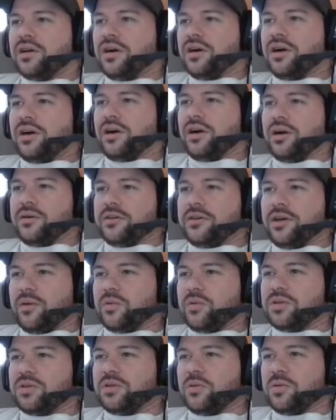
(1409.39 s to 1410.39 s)
Yeah,
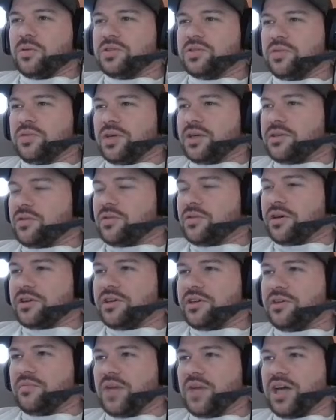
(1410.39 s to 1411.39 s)
once we get to our
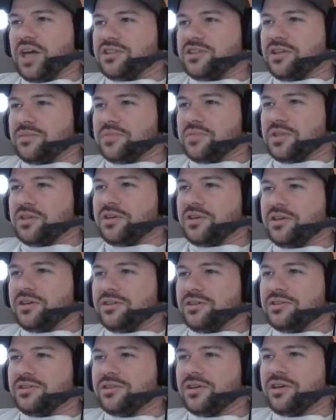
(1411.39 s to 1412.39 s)
key matchups here,